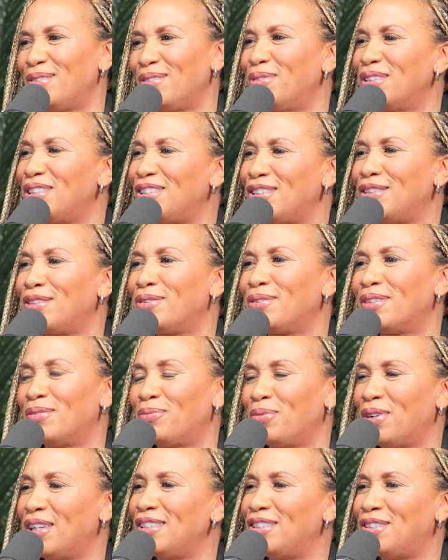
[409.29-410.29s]

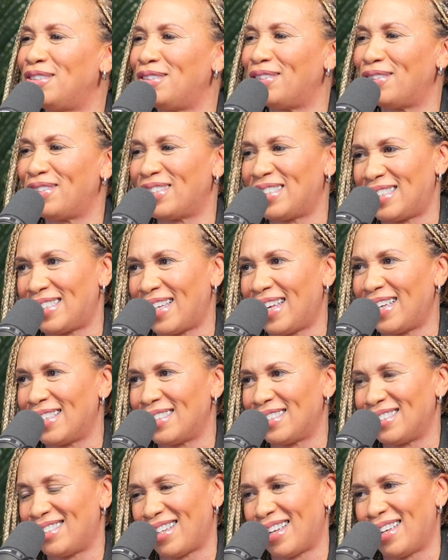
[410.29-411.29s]
did you do at Steak
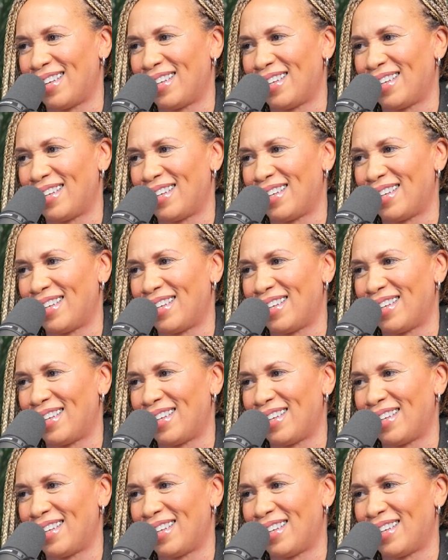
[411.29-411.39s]
and Shake?